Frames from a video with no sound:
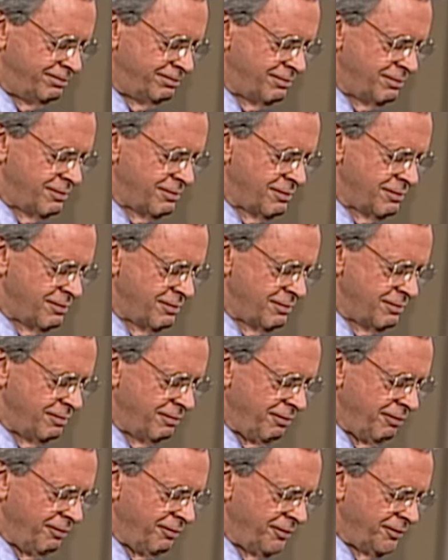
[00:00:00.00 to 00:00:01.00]

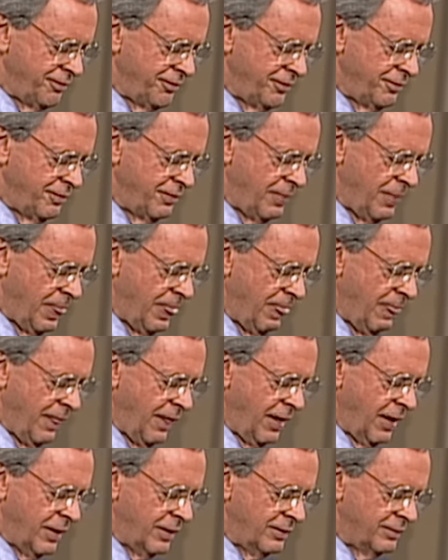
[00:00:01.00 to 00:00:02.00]

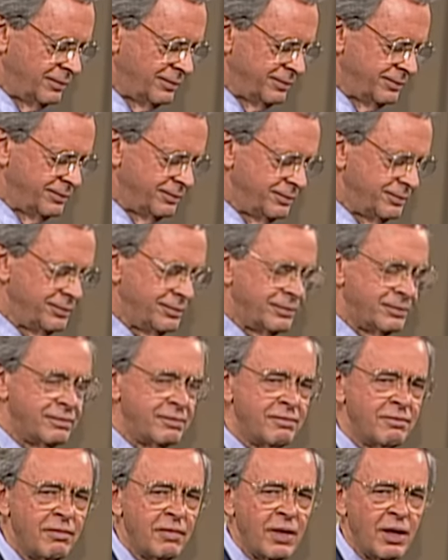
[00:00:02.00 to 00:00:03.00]

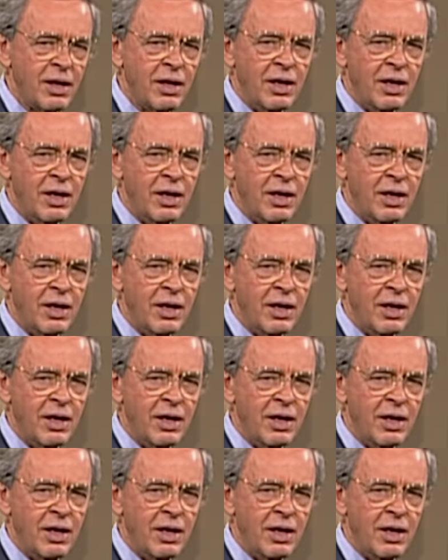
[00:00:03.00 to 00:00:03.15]
Nobody speaks.